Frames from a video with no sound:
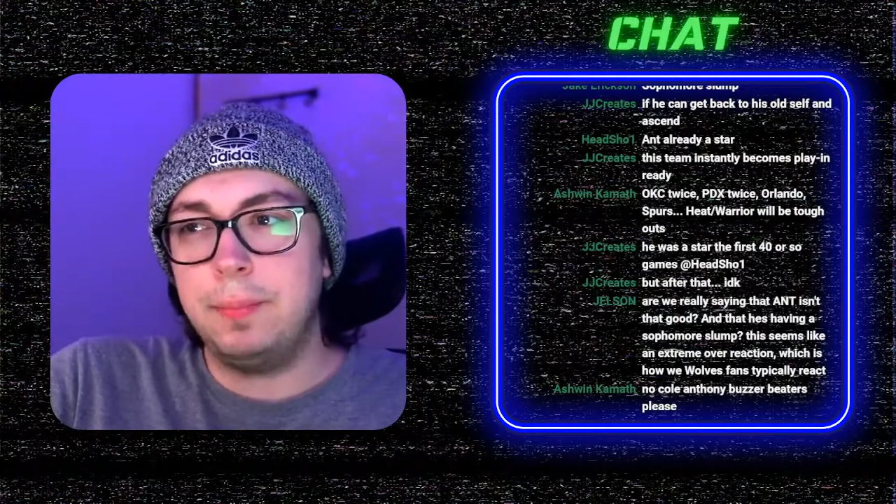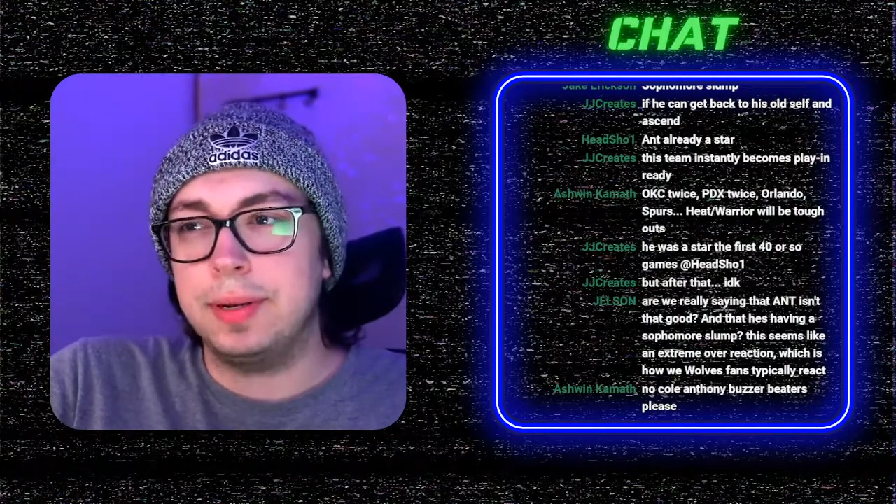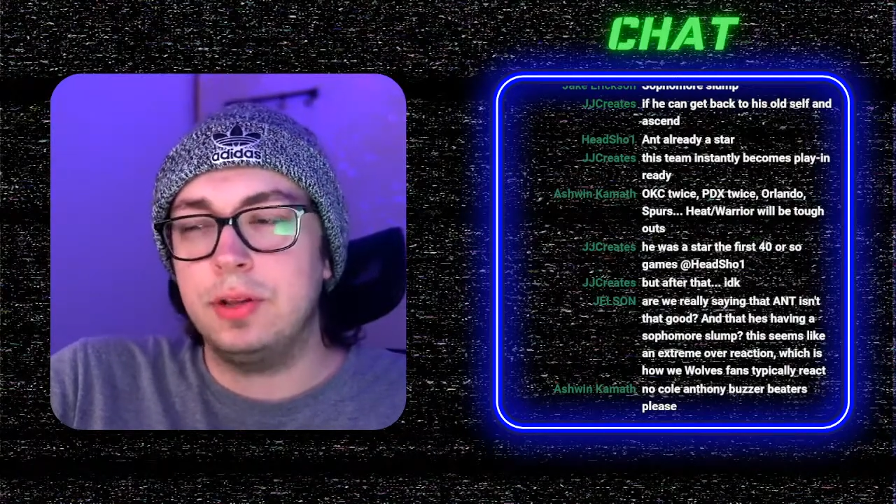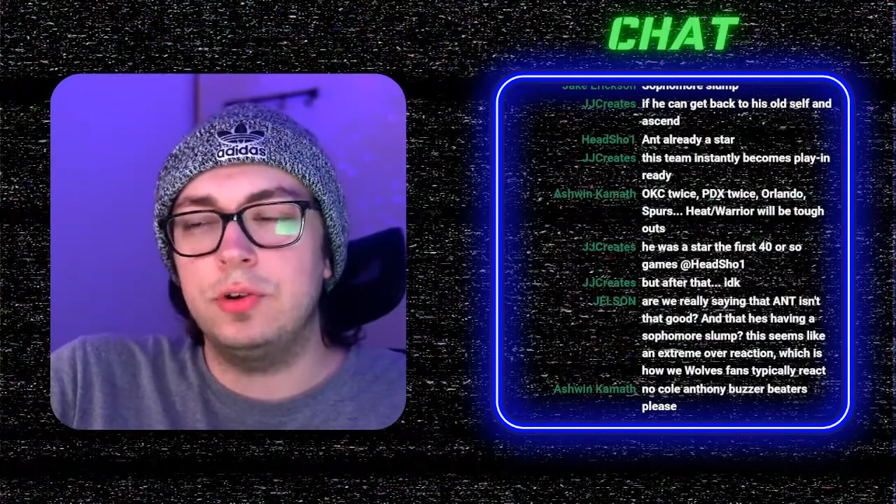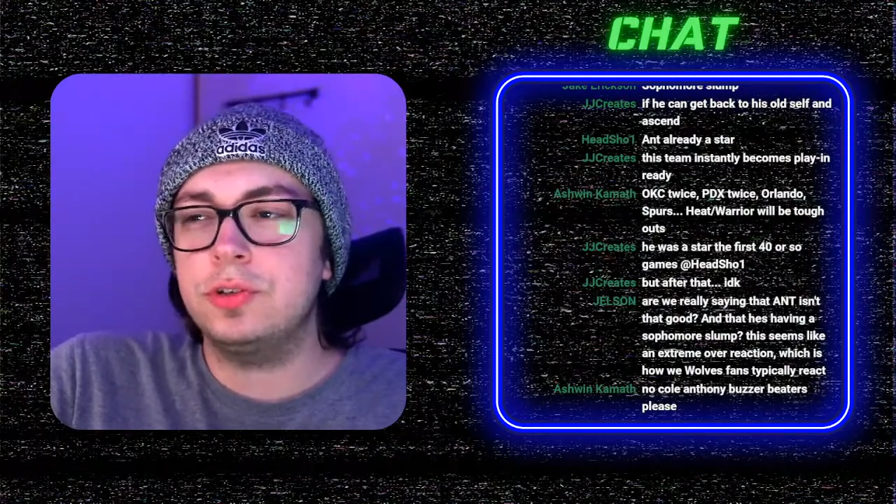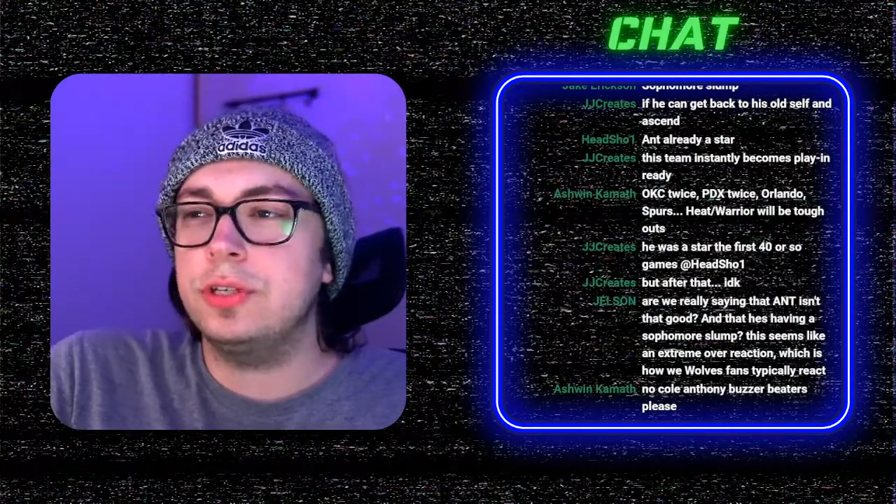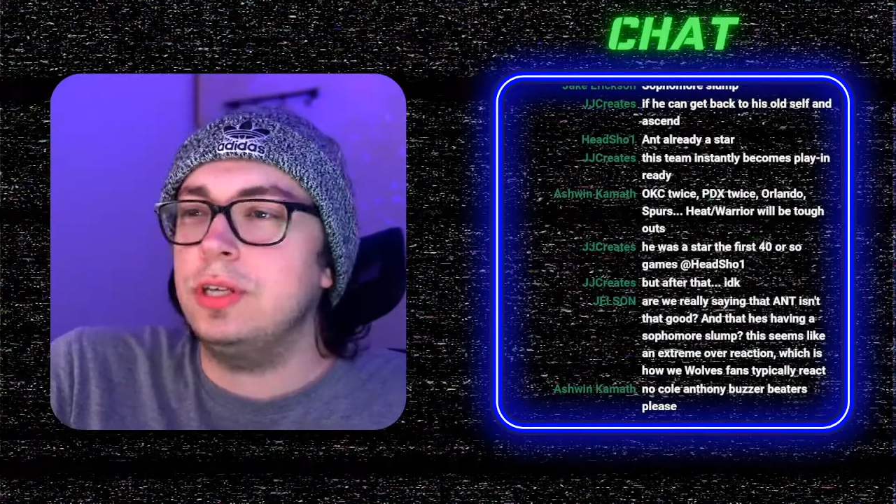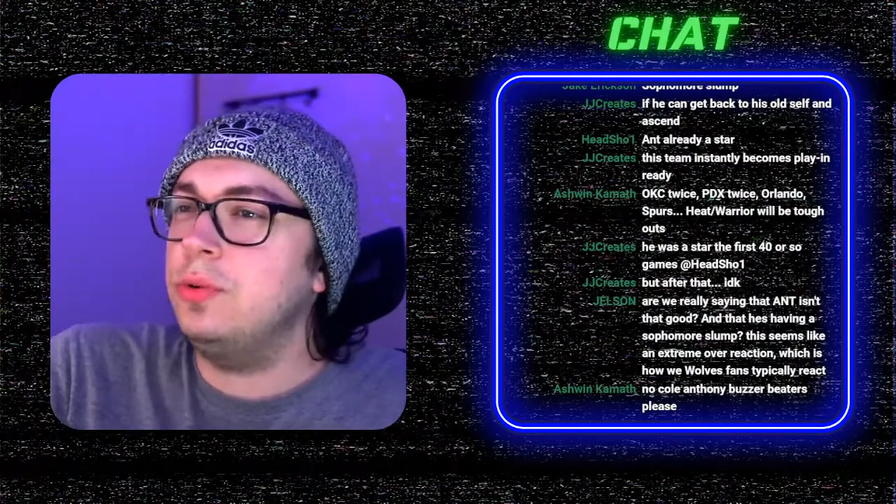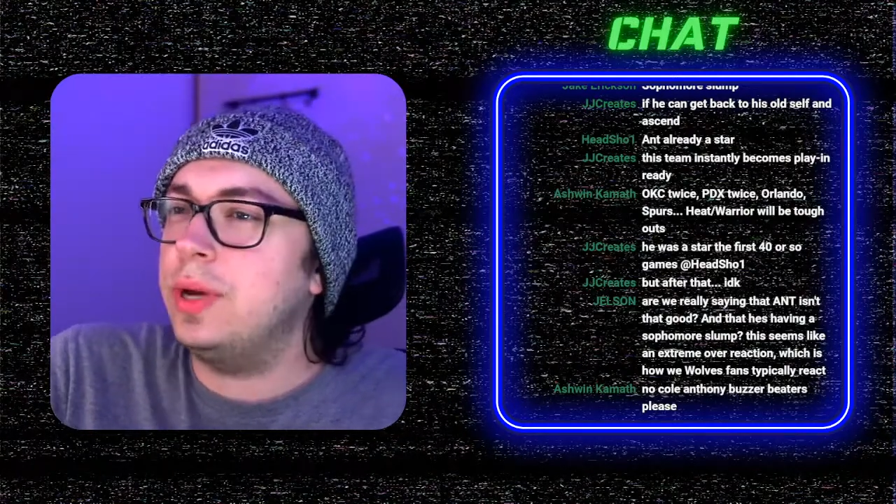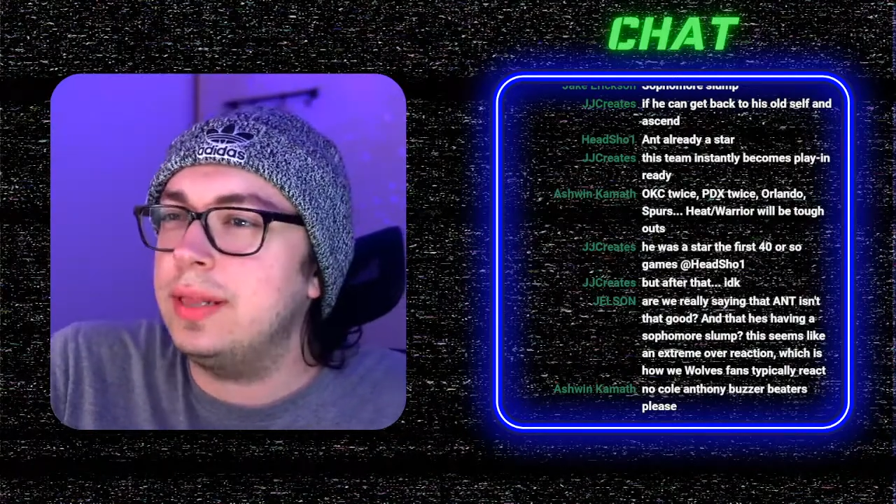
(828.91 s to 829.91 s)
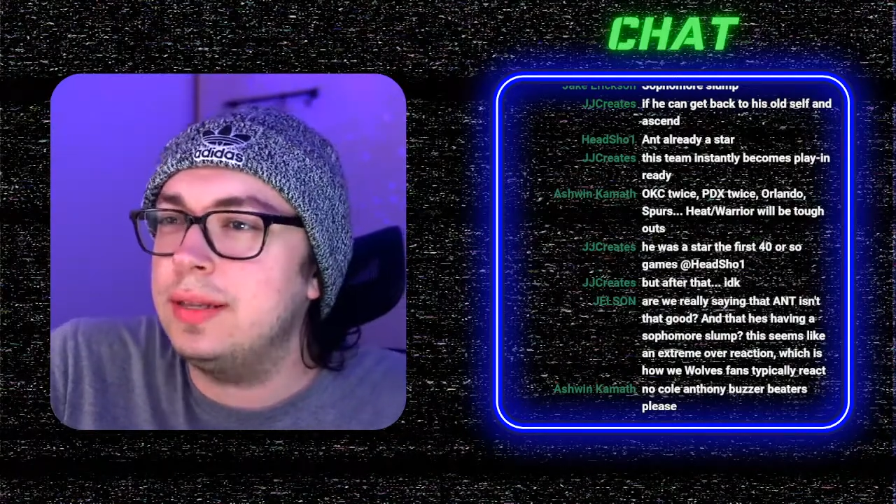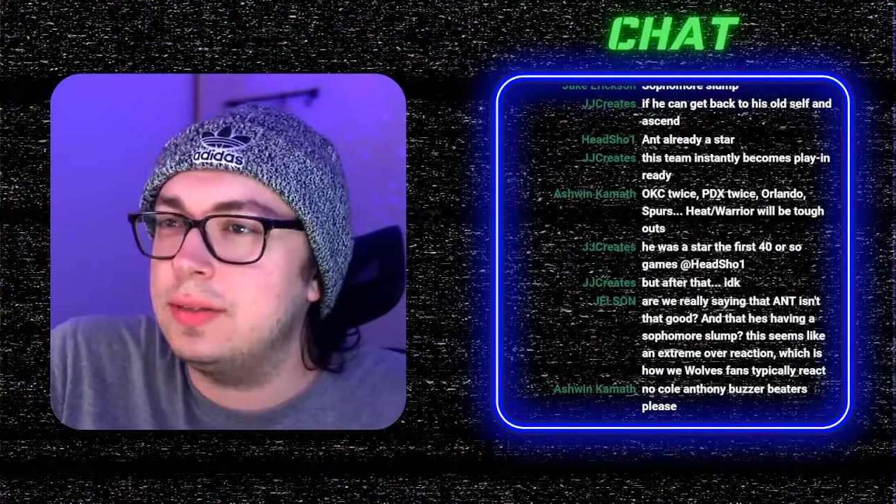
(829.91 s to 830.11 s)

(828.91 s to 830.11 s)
but you get this